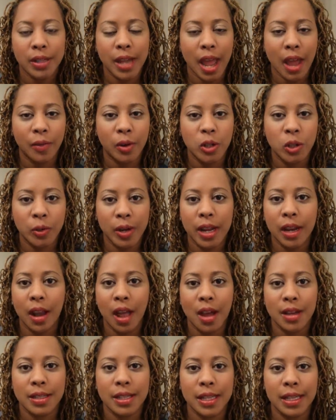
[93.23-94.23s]
to have our
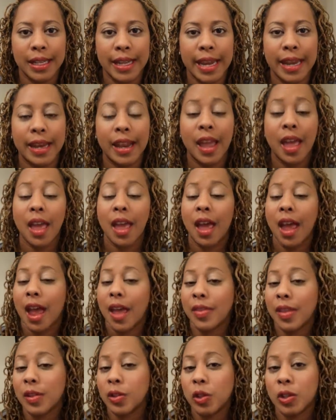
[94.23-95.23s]
dreadlocks clean,
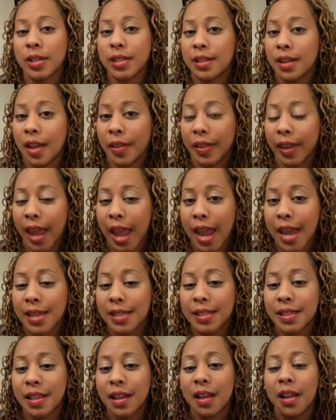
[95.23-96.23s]
and that's just not the
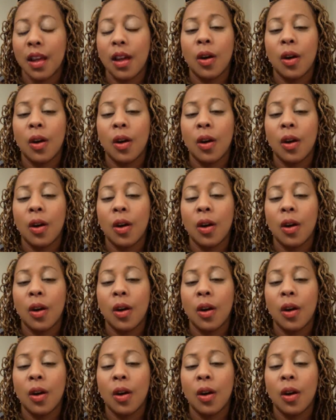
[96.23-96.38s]
case.